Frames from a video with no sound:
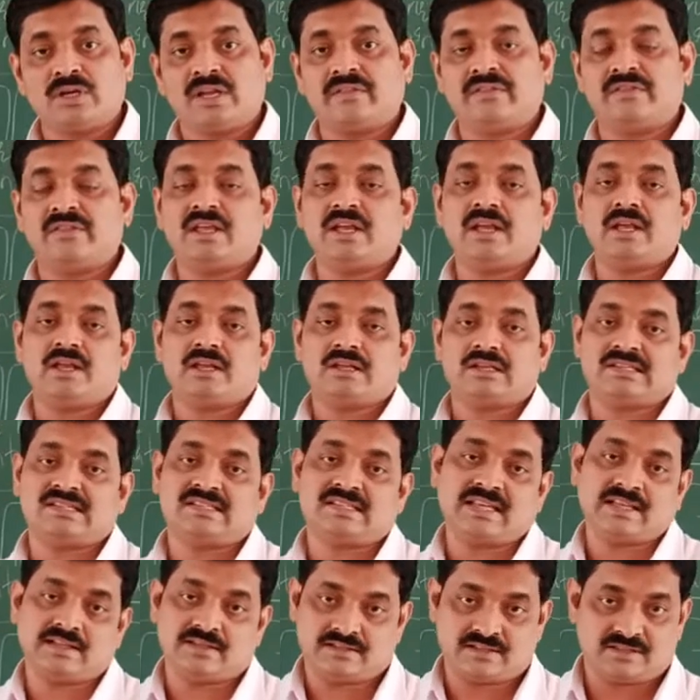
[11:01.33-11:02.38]
in the
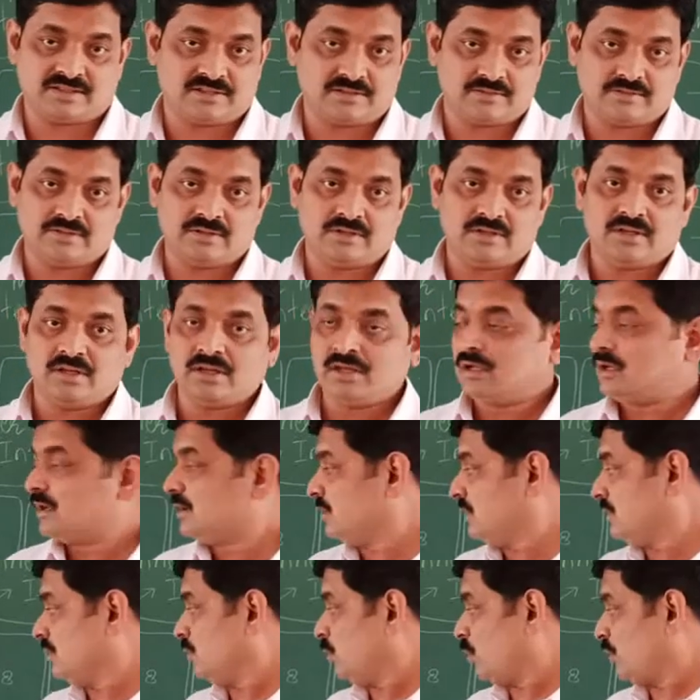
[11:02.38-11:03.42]
cells.
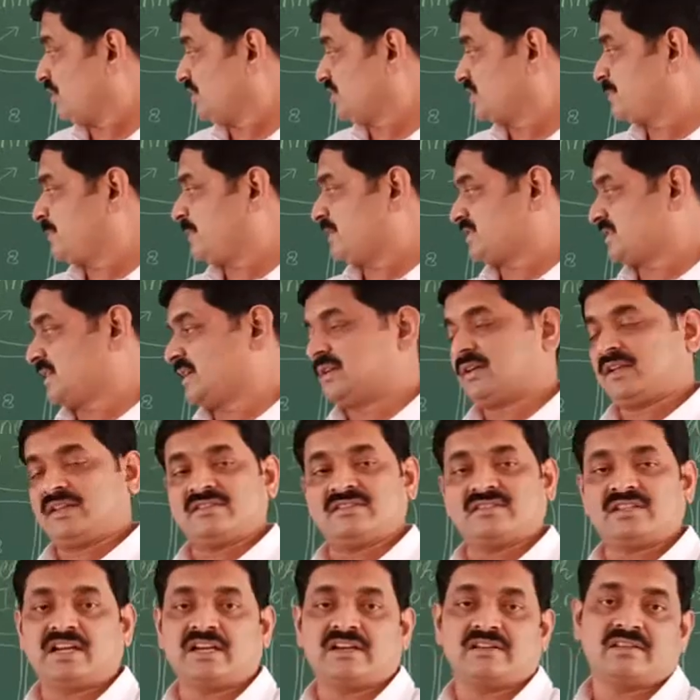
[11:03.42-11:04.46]
What is present
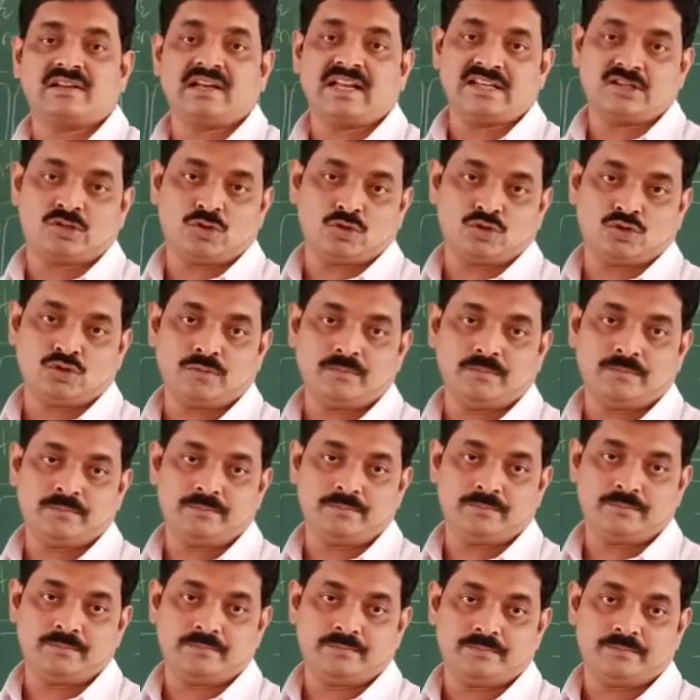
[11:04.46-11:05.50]
inside the lysosome?
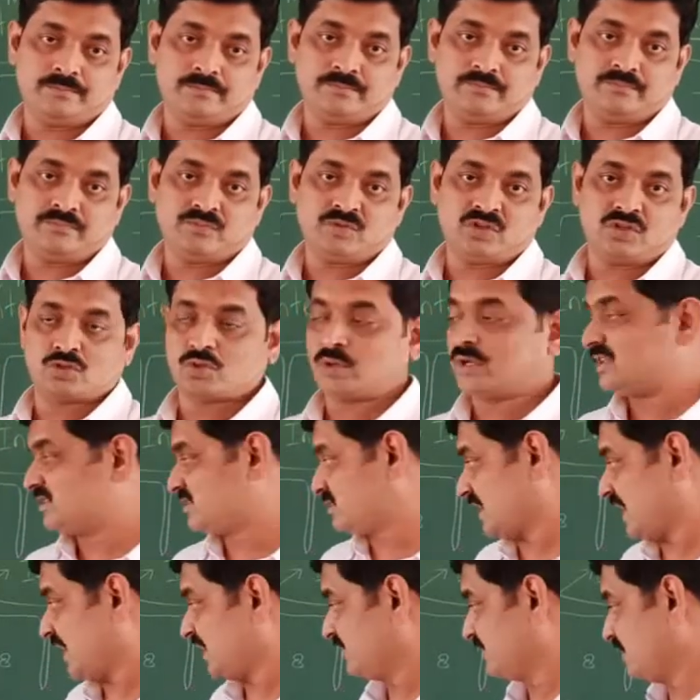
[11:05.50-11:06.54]
So
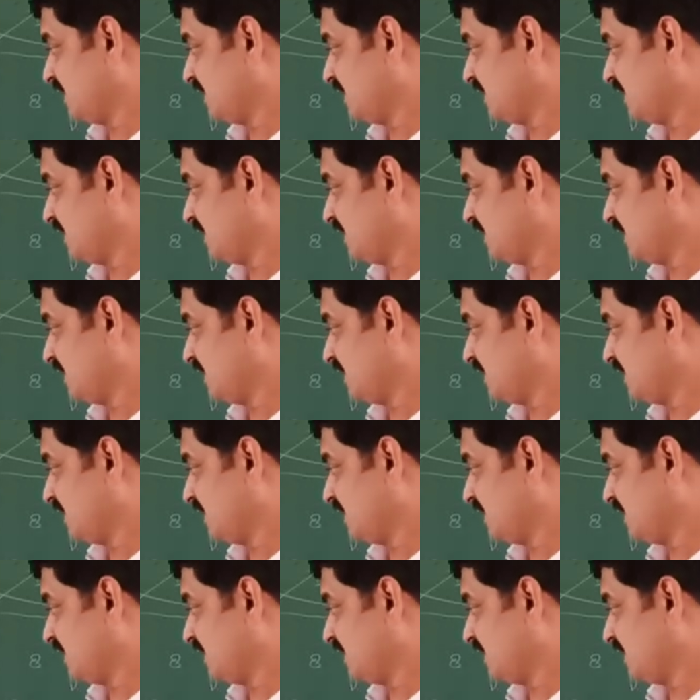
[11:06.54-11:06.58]
inside the